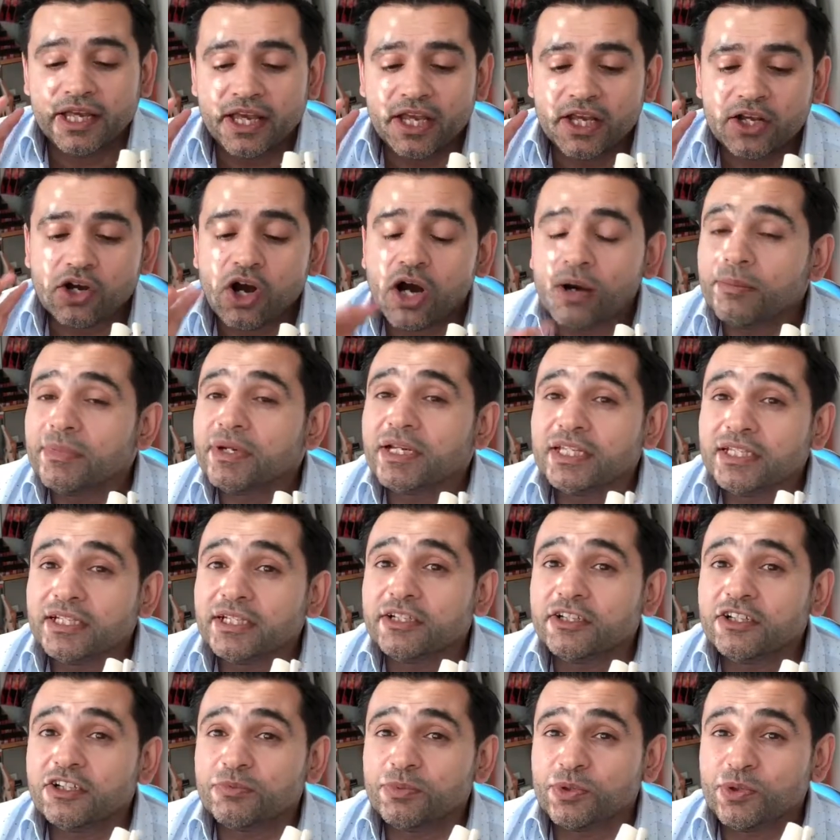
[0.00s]
It commonly
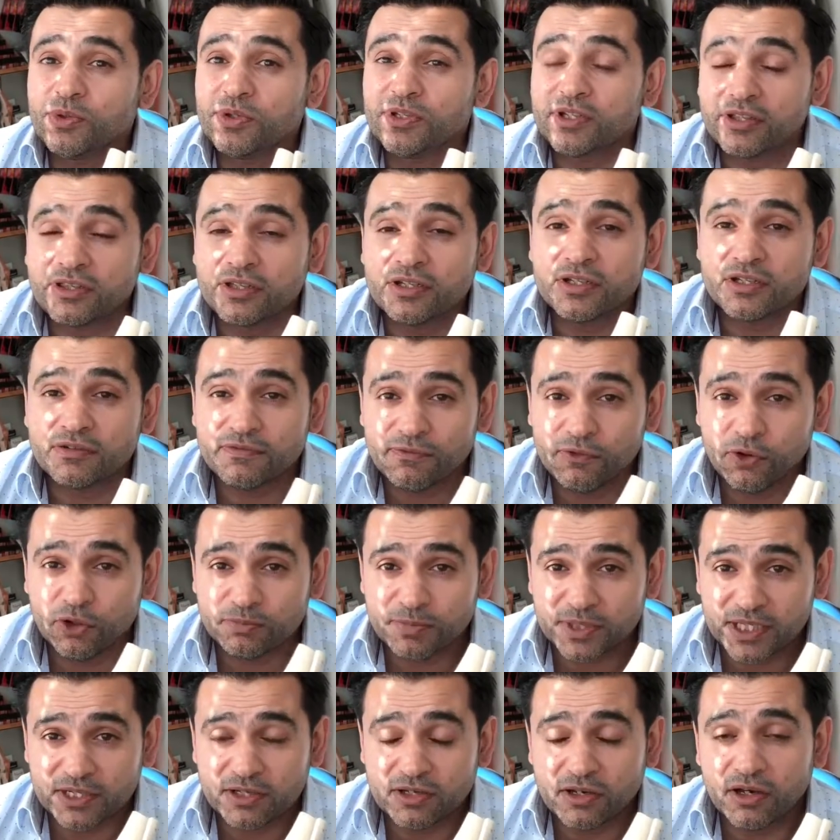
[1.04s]
occurs between the third and fourth
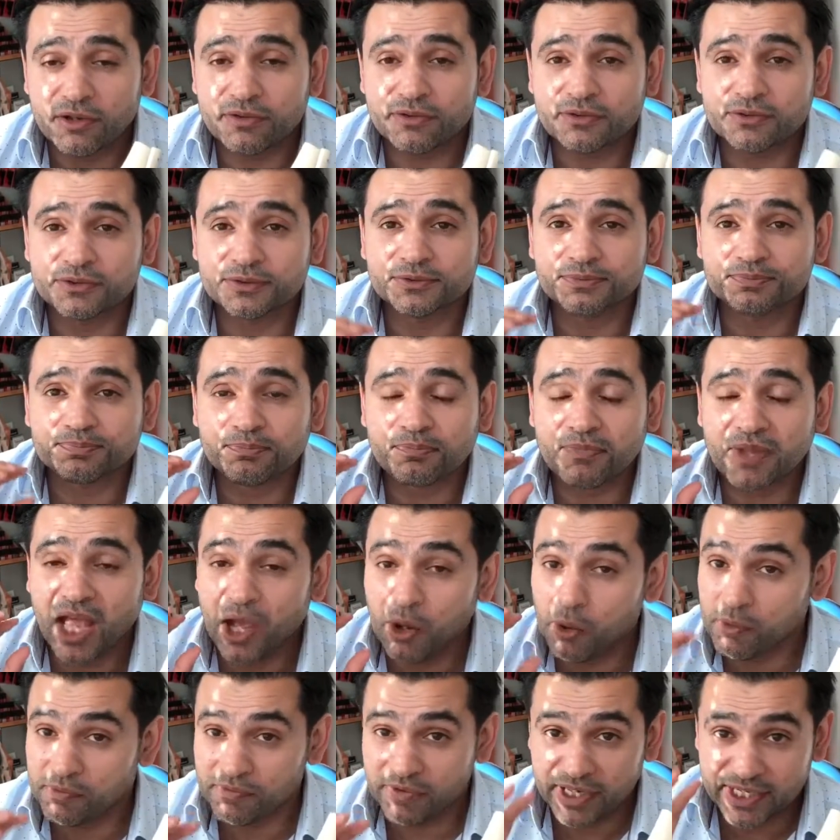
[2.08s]
metatarsals.
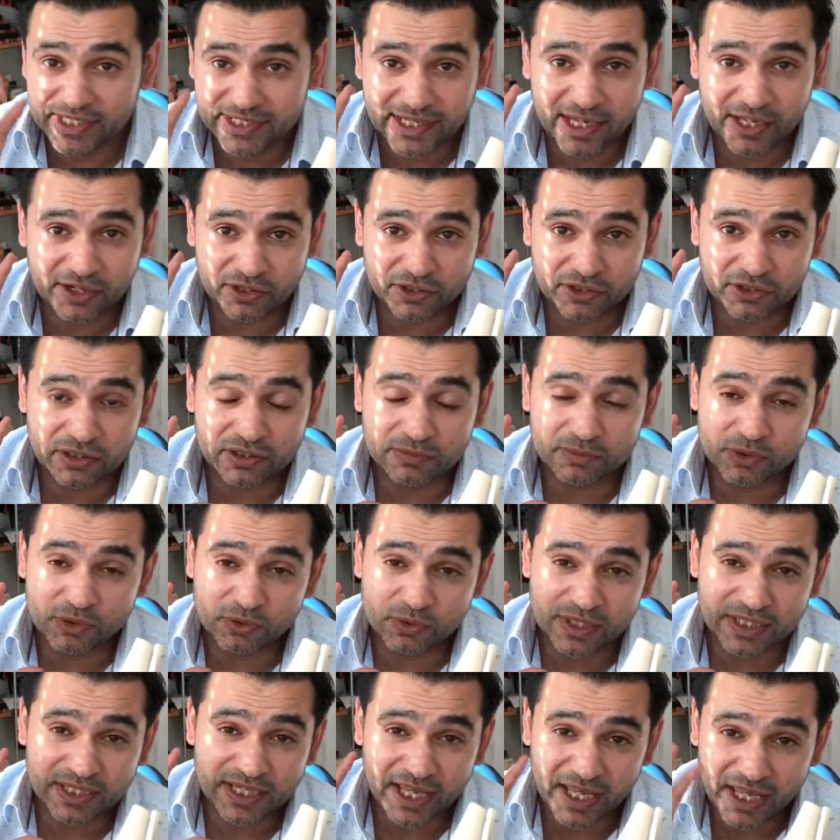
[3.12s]
However, it can occur
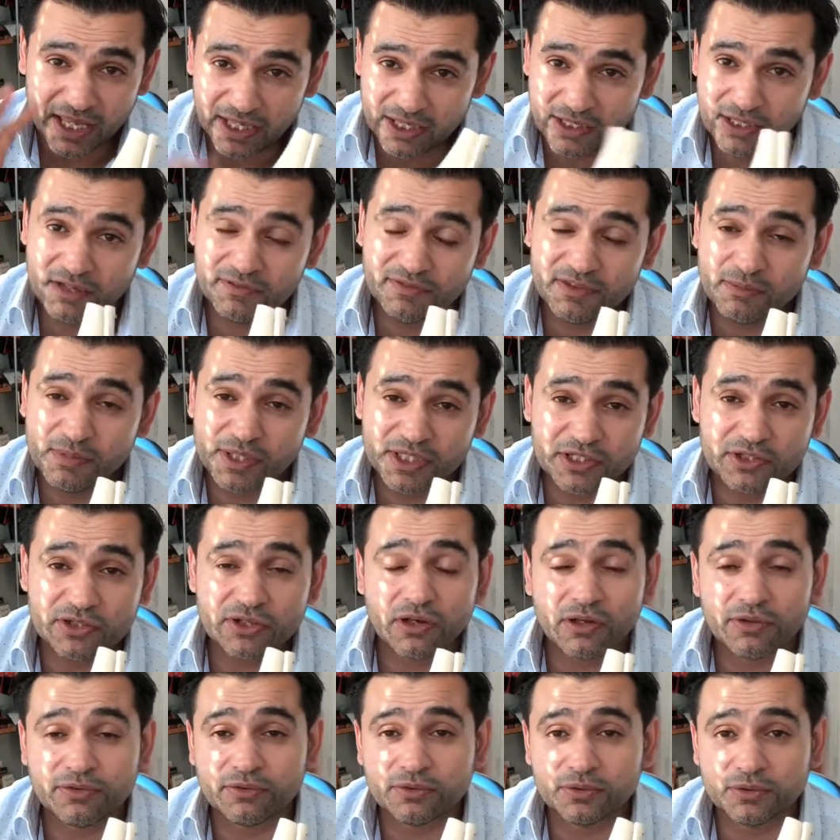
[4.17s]
between any of the
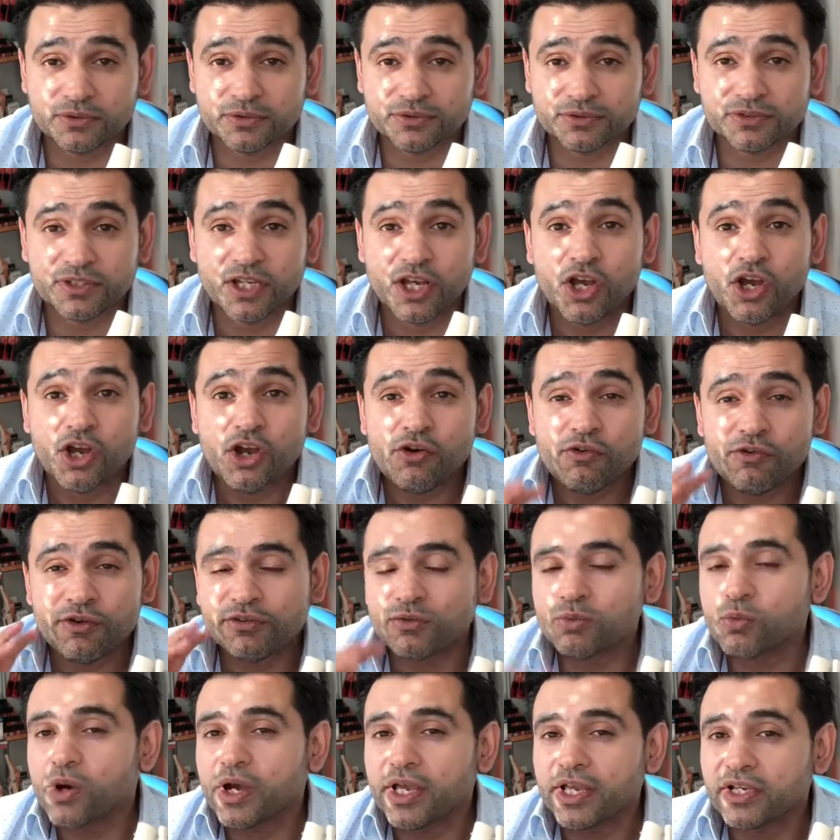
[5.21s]
metatarsals.
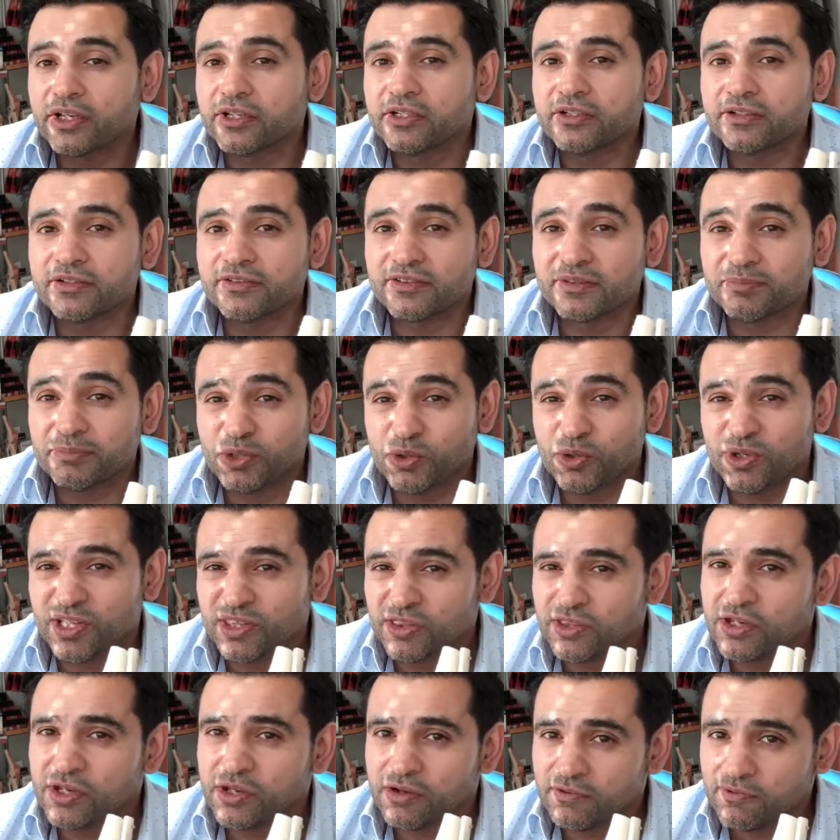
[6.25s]
Reason why it occurs between the
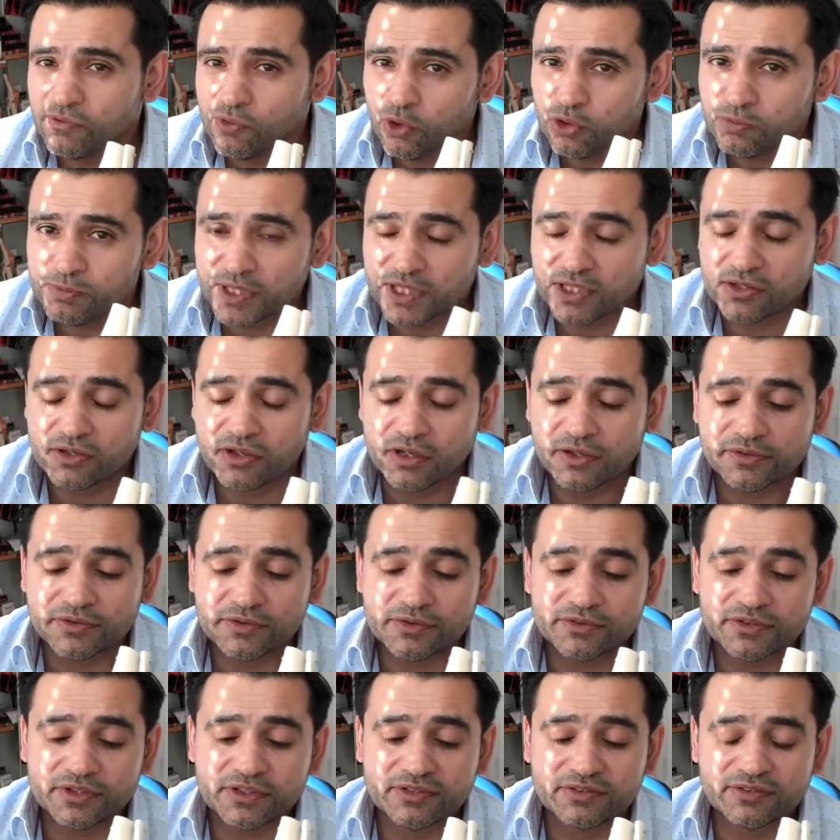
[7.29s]
third and fourth
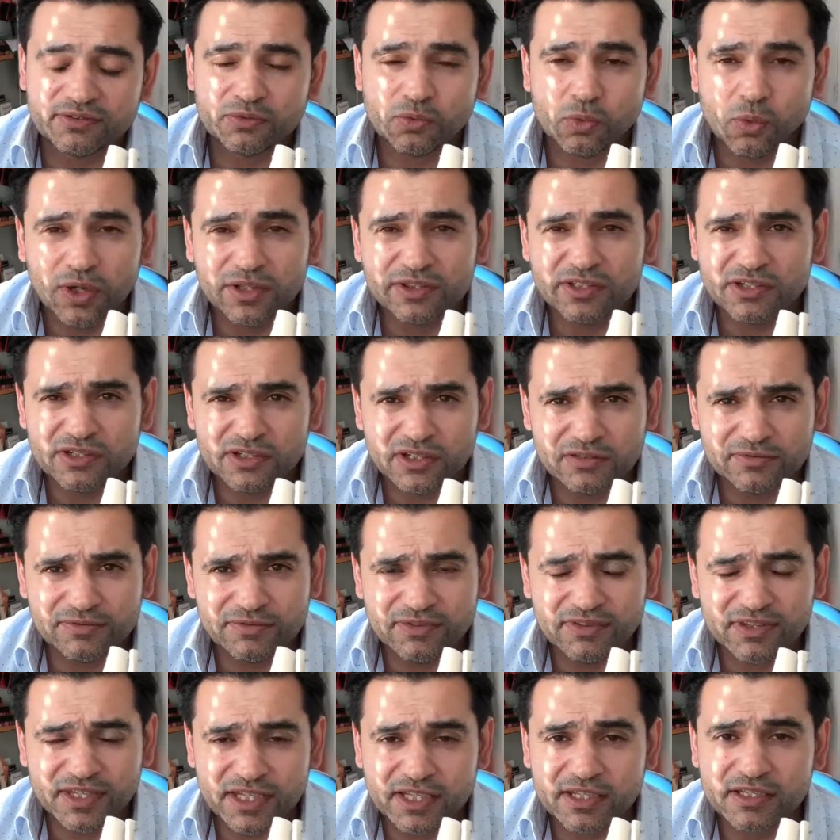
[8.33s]
metatarsals is one, the nerve's
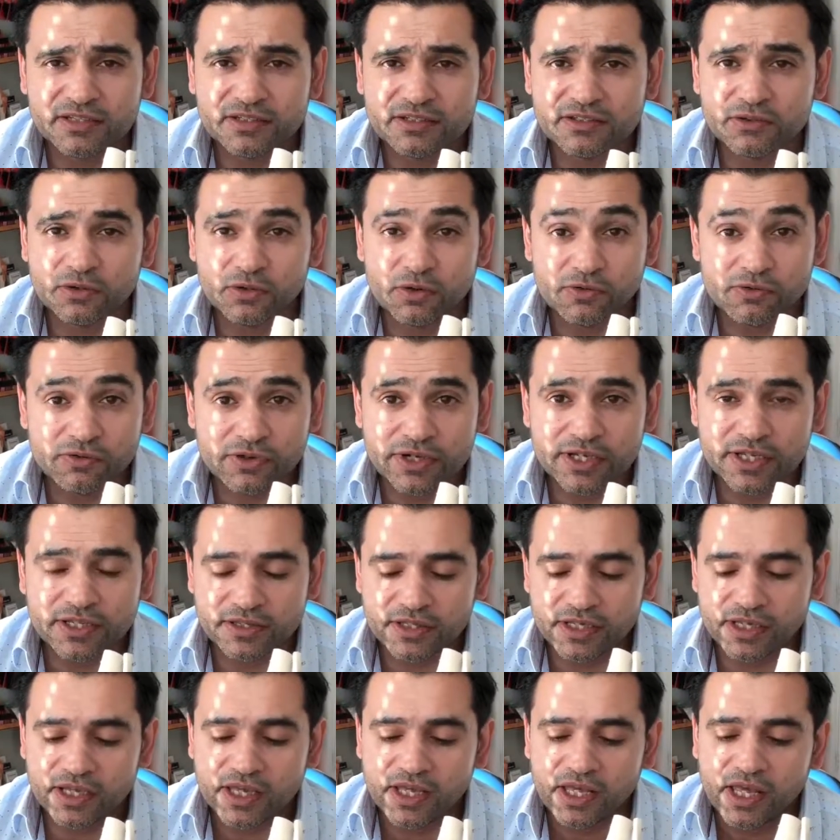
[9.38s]
thickened already
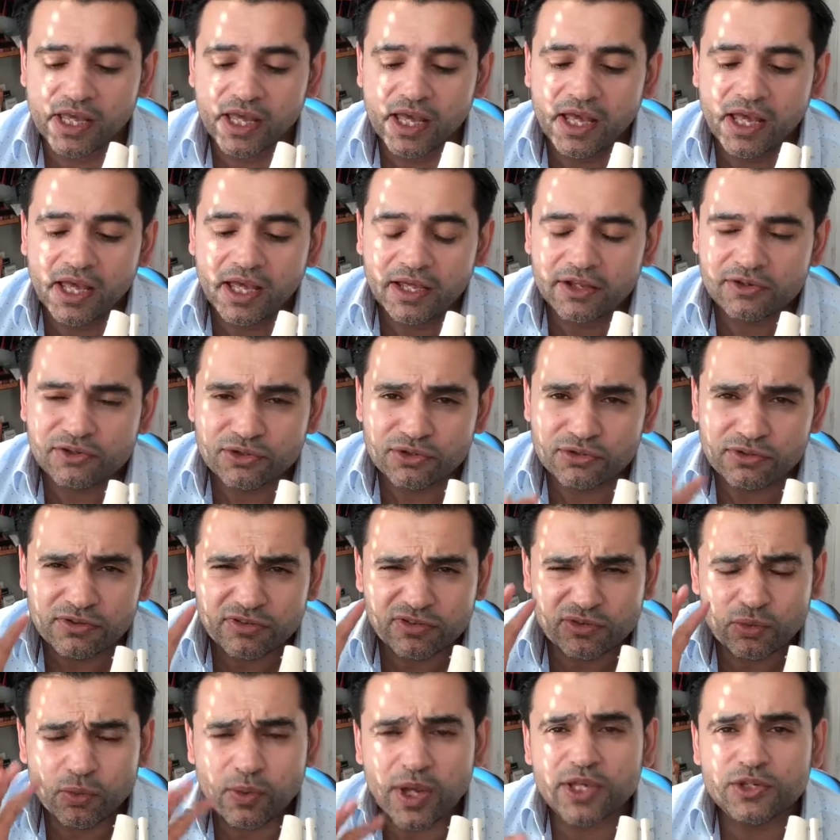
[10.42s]
there, and two,
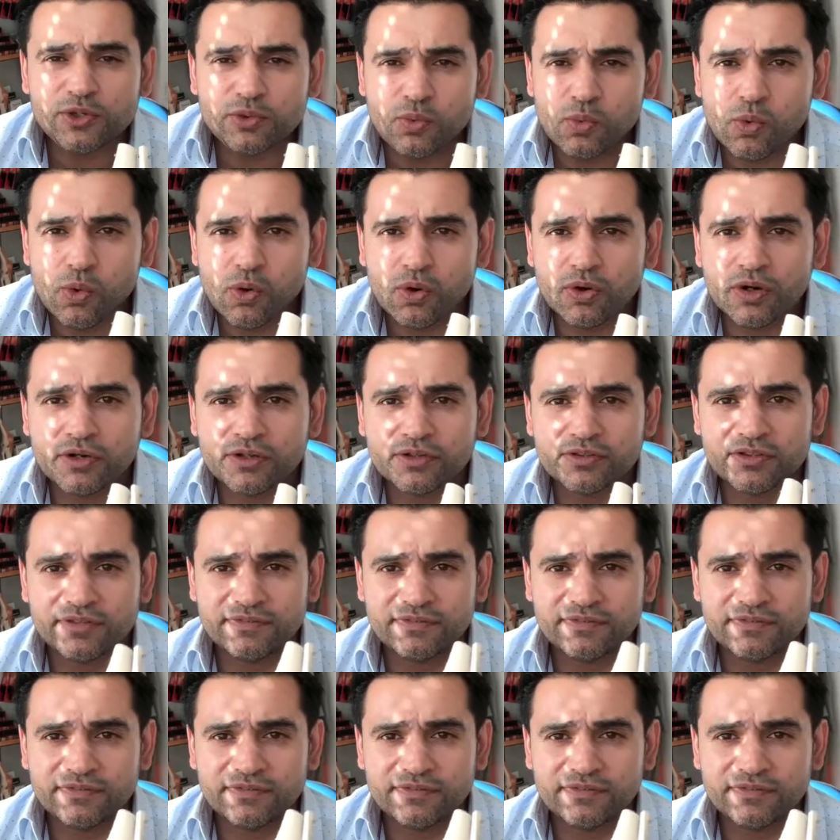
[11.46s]
is the way you walk.